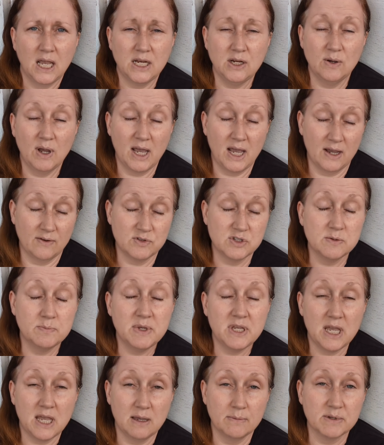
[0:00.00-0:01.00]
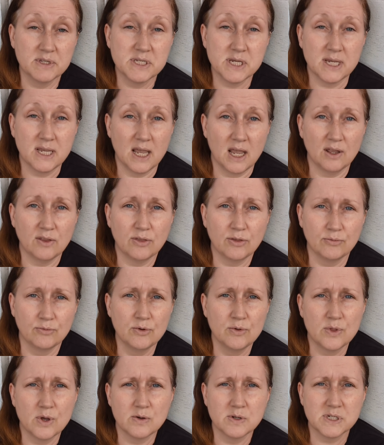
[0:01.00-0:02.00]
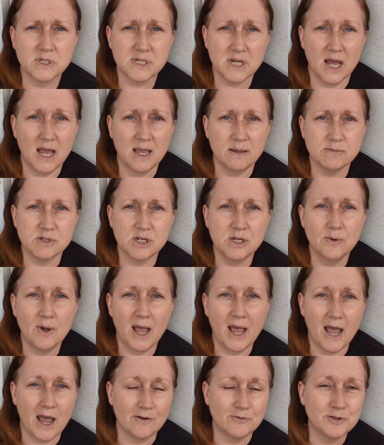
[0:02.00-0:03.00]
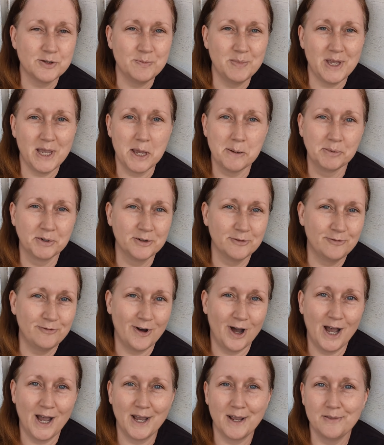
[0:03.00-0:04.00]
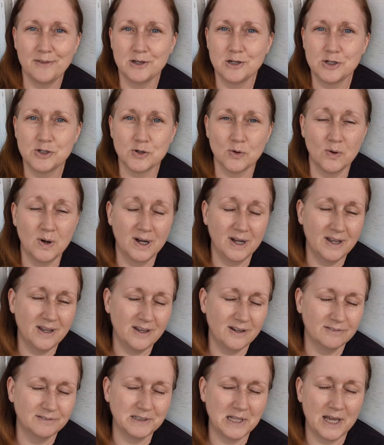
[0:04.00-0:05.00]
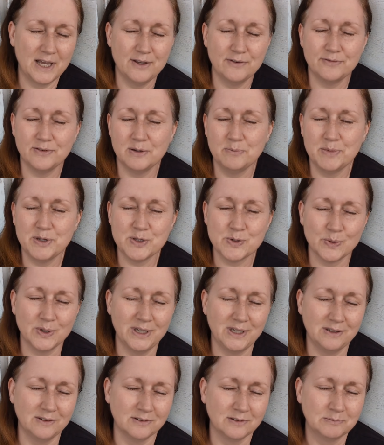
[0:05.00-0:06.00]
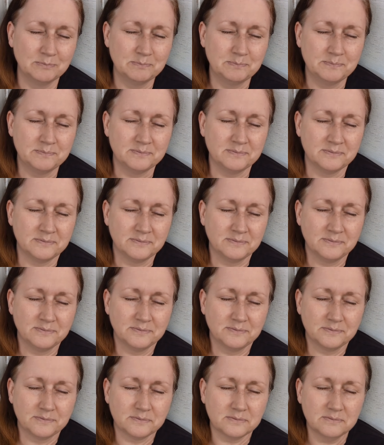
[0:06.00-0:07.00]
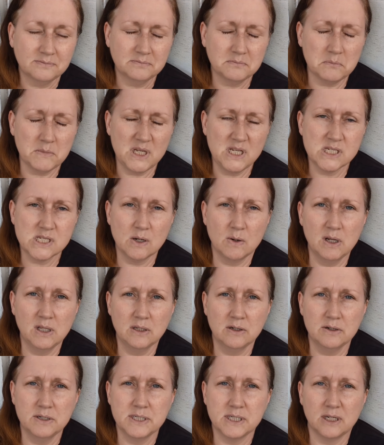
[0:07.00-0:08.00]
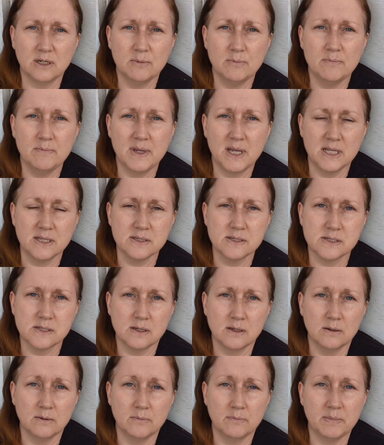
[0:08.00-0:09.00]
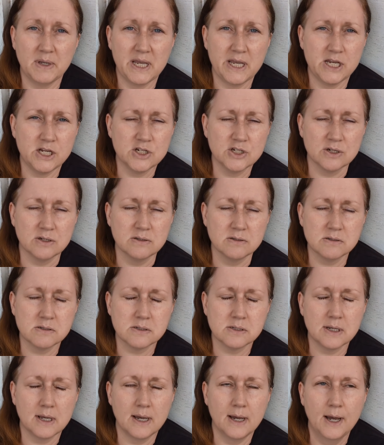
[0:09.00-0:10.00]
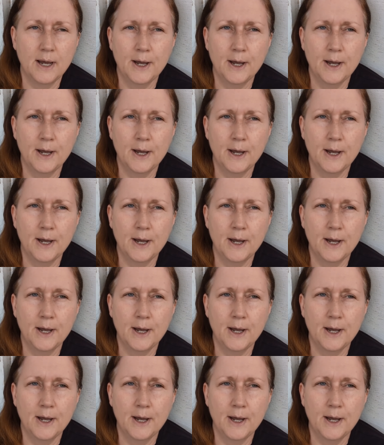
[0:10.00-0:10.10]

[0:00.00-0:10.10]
And you have to be able to get through those times, and you have to be able to find the joy of life in between. So I learned an immense patience.